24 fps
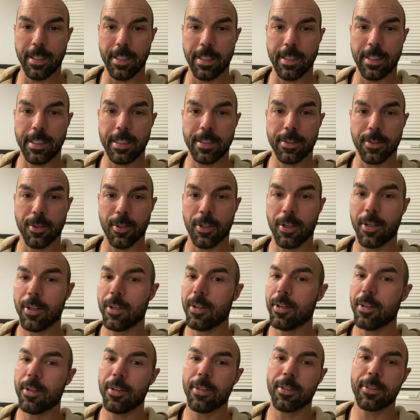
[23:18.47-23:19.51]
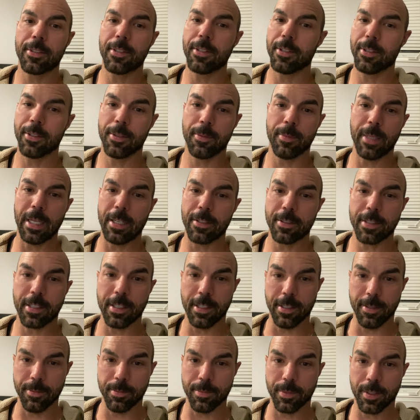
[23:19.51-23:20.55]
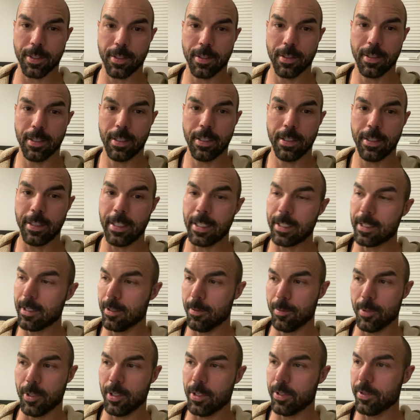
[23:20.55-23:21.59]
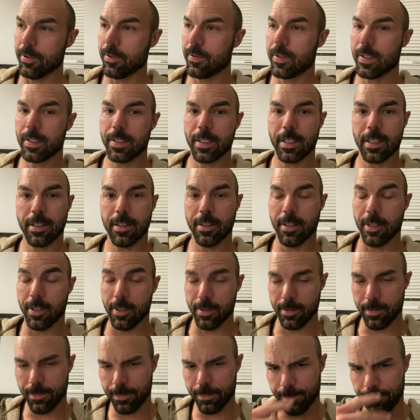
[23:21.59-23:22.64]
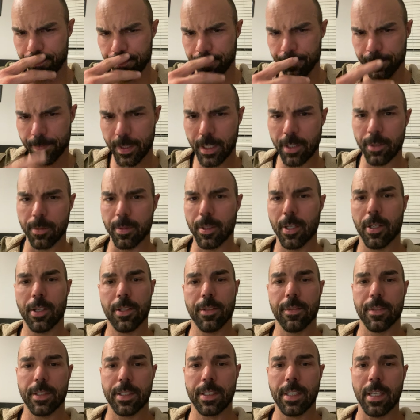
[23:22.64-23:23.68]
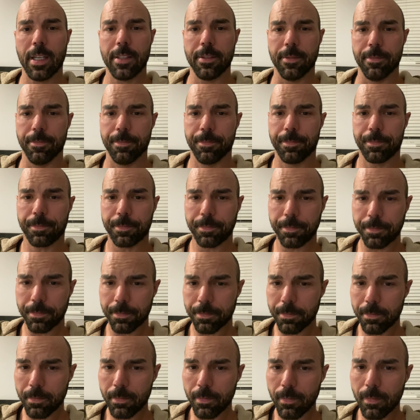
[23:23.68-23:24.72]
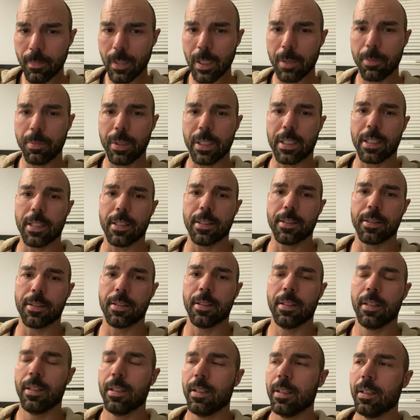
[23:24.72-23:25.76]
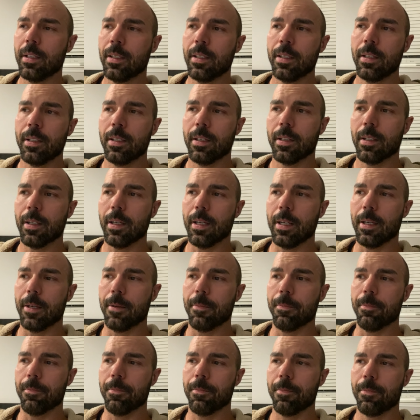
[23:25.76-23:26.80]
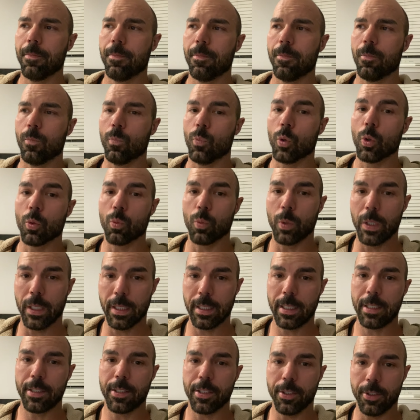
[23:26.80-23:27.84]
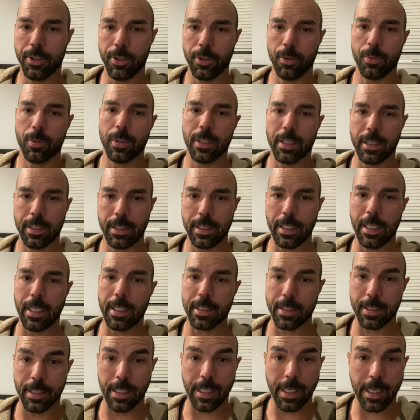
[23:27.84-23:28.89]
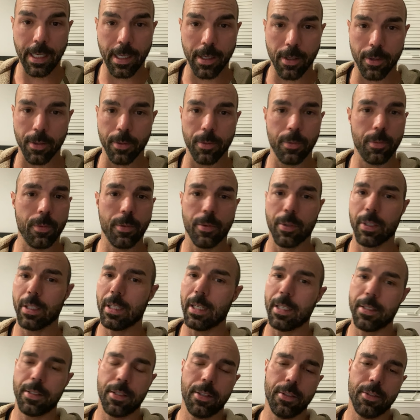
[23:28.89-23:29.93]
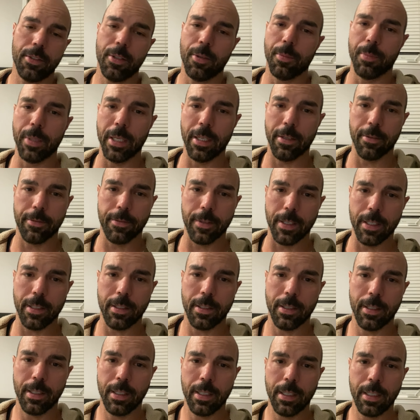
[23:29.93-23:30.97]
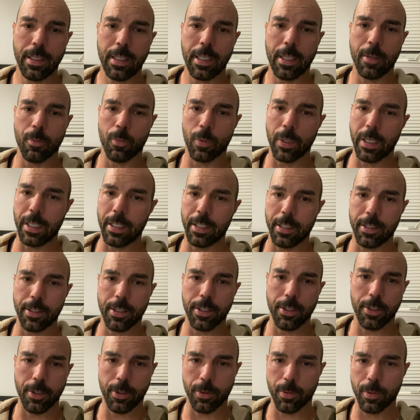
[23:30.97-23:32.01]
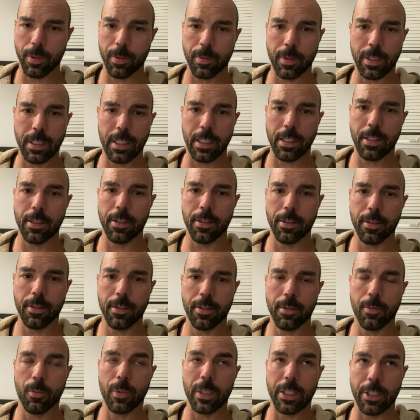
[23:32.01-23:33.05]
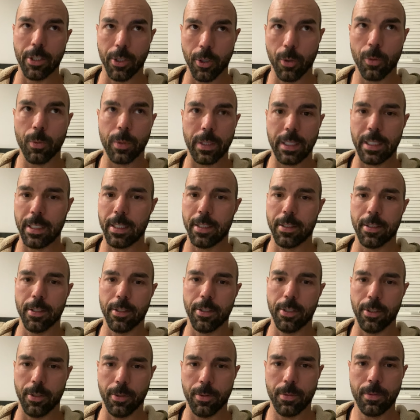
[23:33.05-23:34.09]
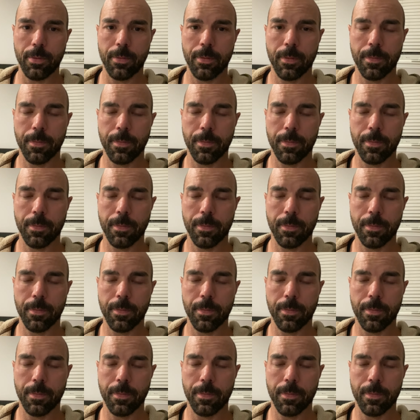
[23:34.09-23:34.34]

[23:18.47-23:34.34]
And these long-term outcomes, they come all of this, oh, all, excuse me, all of a sudden because um, we're willing to do what it takes now. We realize there's no benefit in waiting to do what we need, we know we need to do.